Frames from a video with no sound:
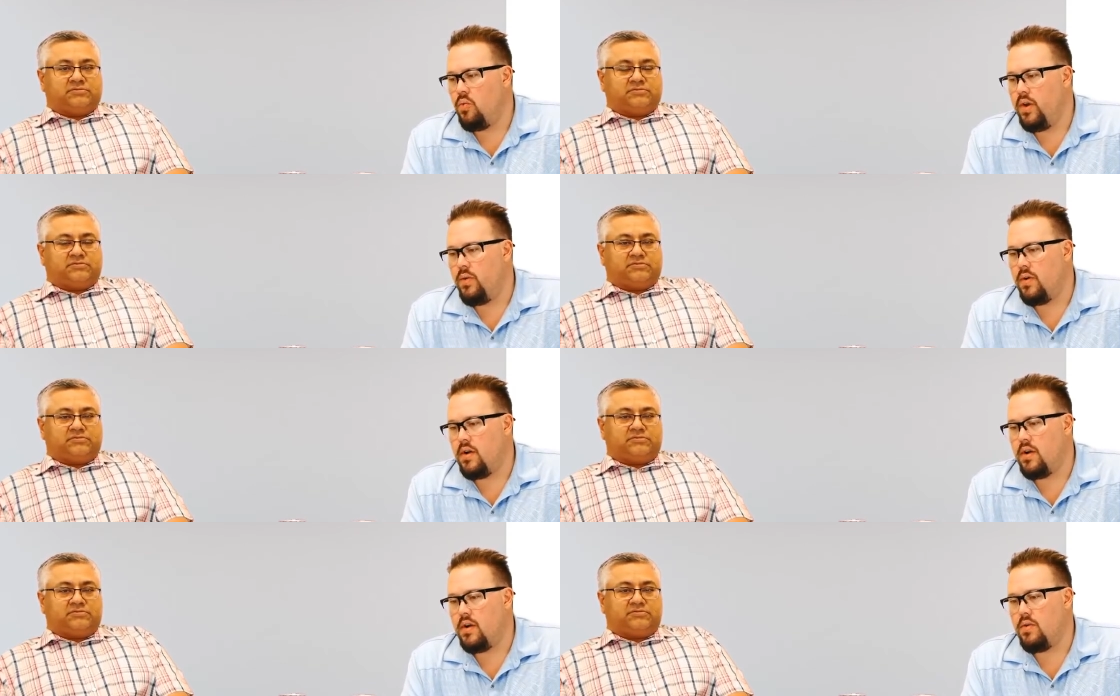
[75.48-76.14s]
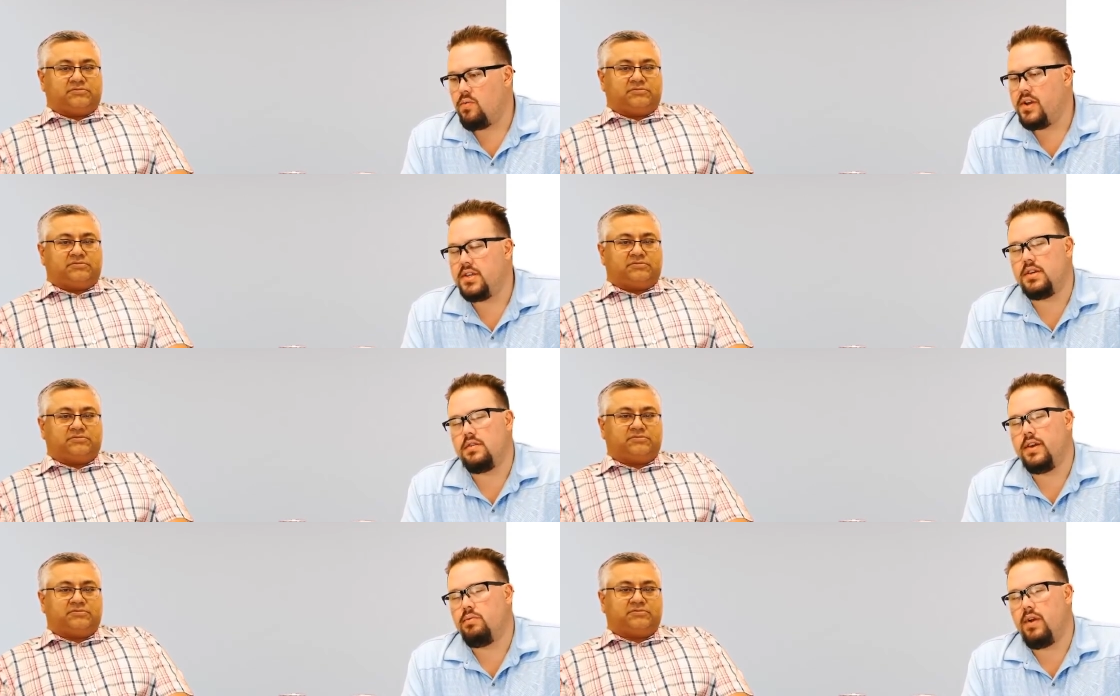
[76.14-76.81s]
Speaker 1: we were
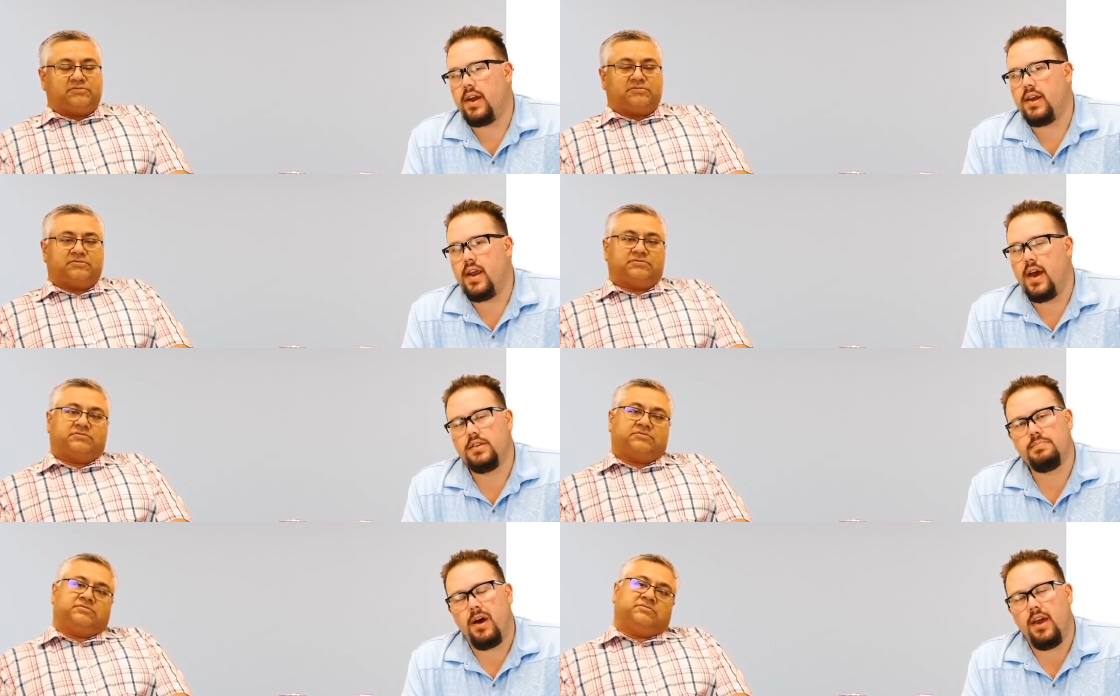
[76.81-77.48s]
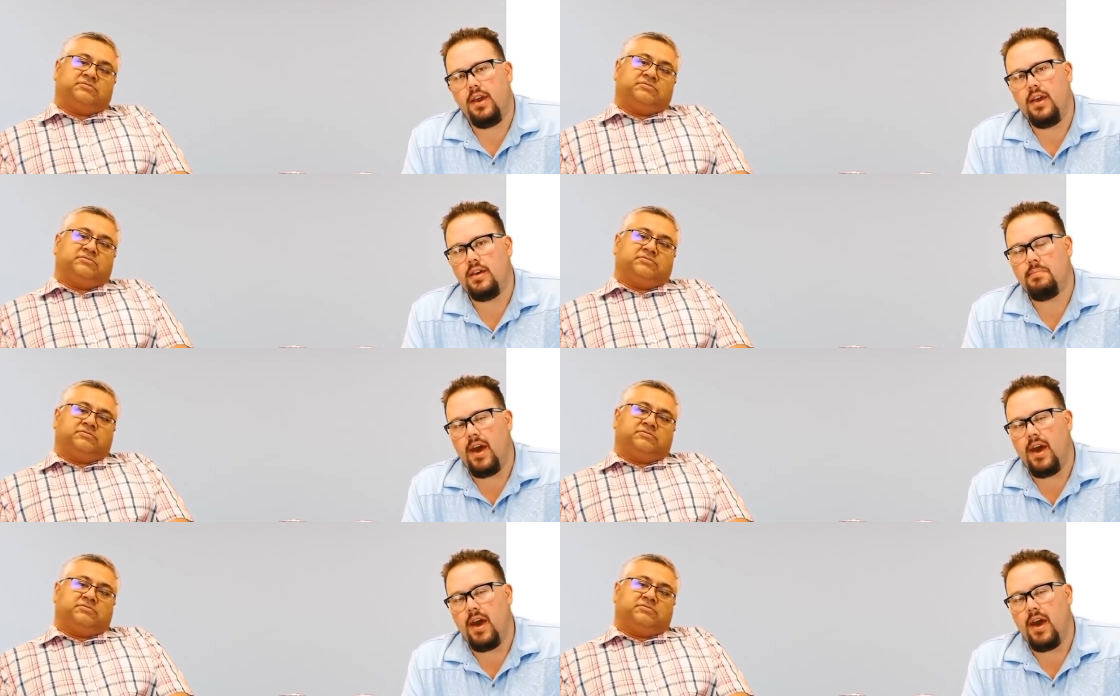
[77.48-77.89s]
recently recognized by Inc.